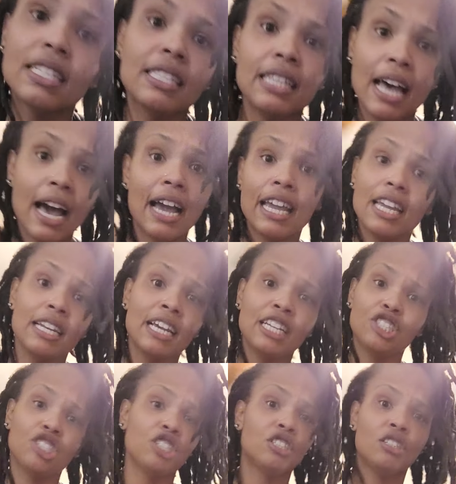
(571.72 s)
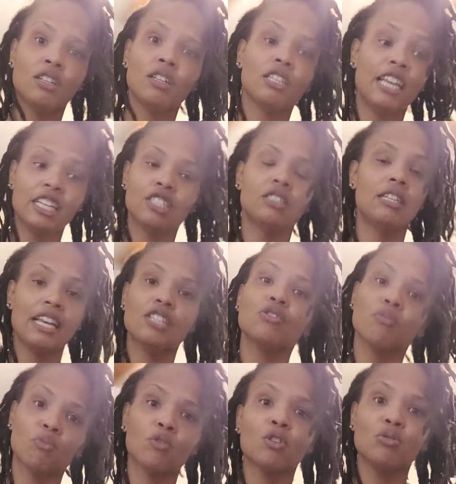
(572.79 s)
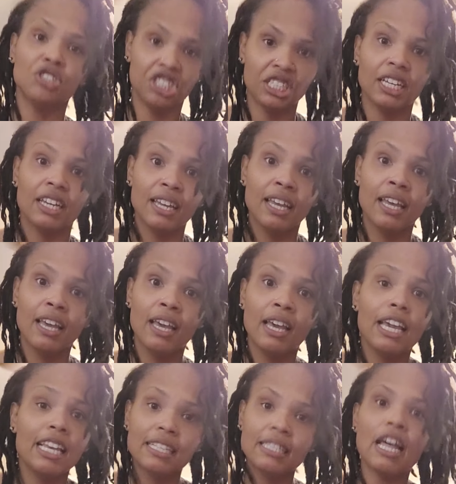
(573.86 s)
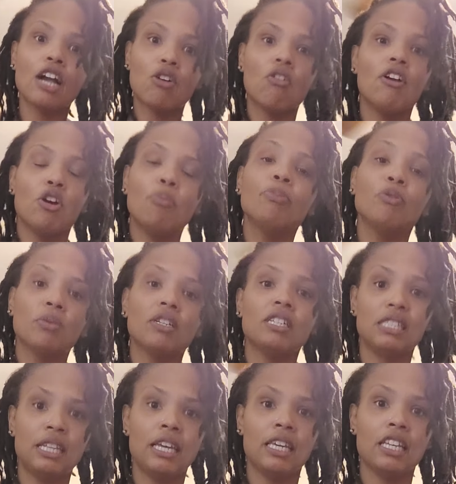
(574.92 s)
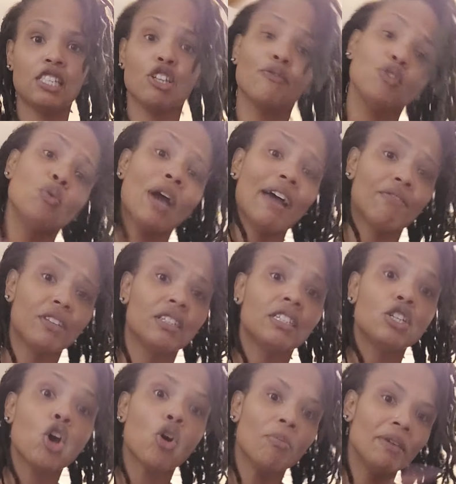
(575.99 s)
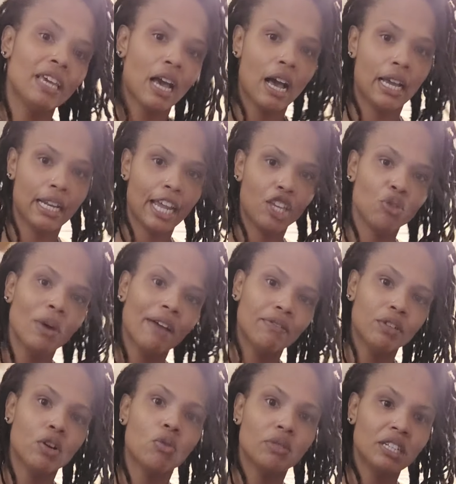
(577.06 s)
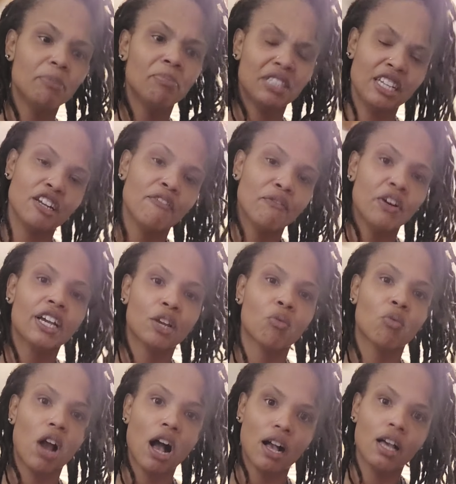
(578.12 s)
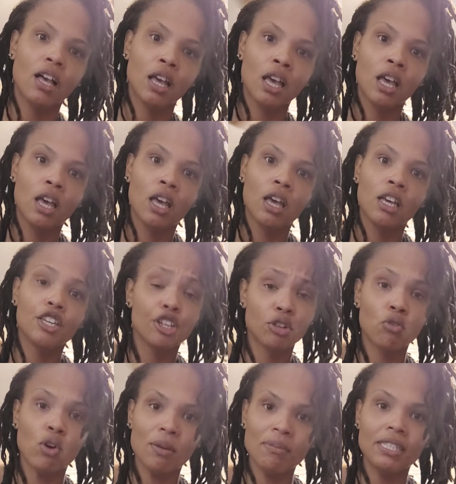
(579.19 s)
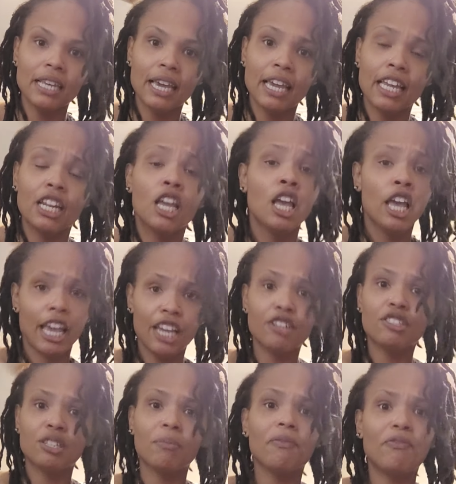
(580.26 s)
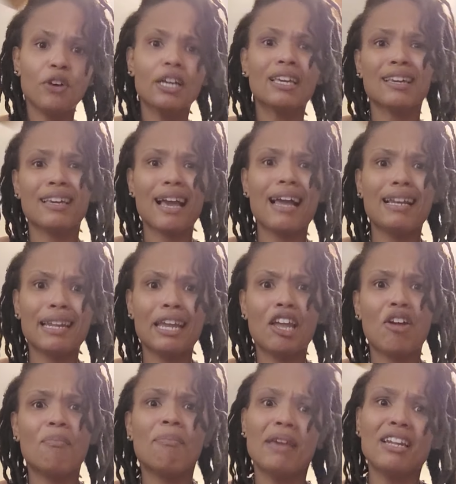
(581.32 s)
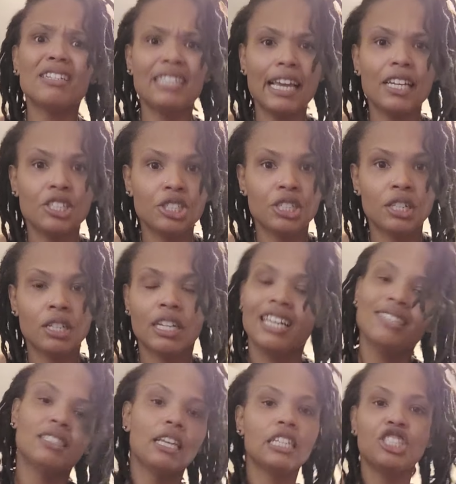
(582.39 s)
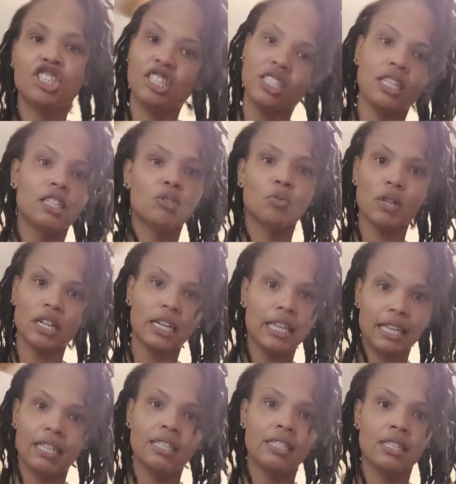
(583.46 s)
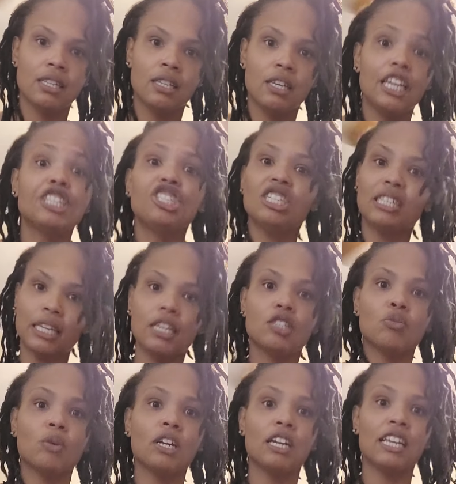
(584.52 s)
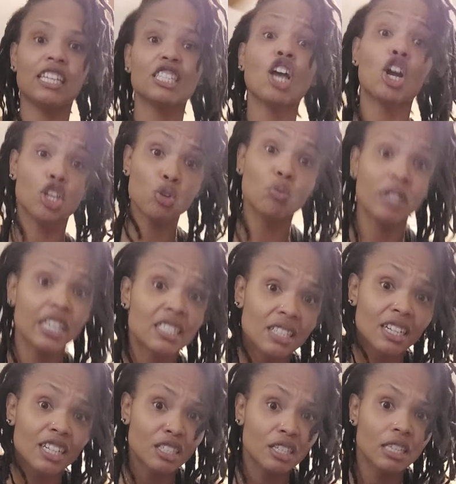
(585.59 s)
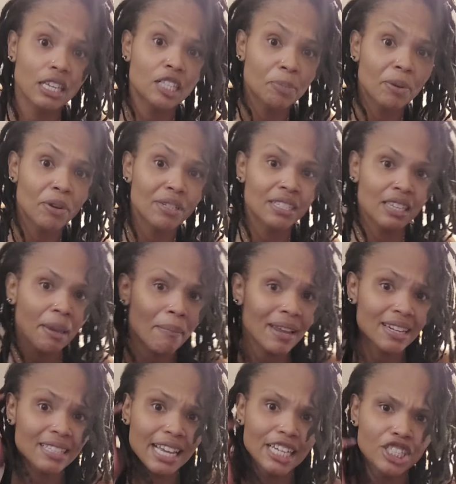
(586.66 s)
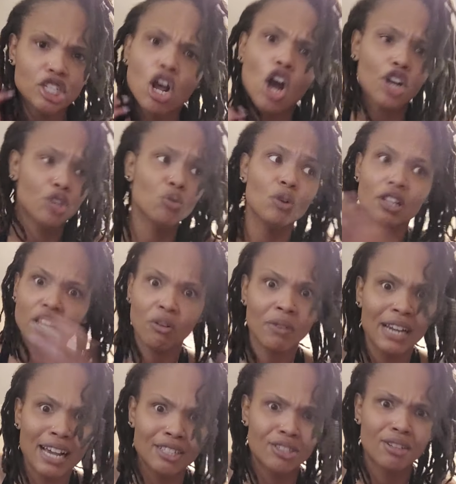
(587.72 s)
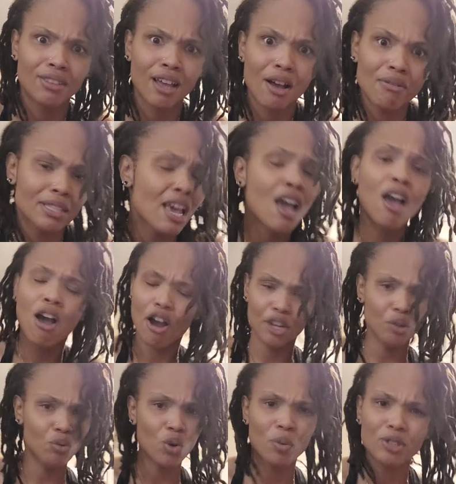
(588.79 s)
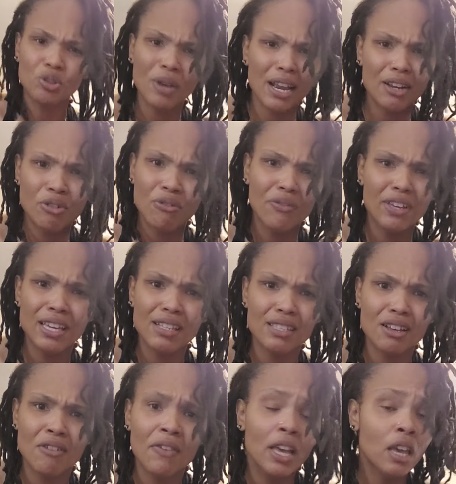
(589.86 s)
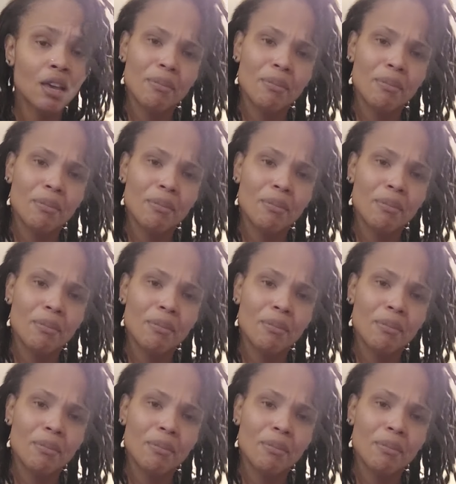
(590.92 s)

It's not. And that's just the that's that's some real shit. It's not gonna help you understand yourself. You have to go beyond that. You have to go deeper than a fucking rock. You know what I'm saying? And some fucking goddamn meditation. It's, it just is what it is. It just is what it is. Are you listening to your spirits in your meditation? Are you clearing out your thoughts? Are you doing what you got to do for yourself?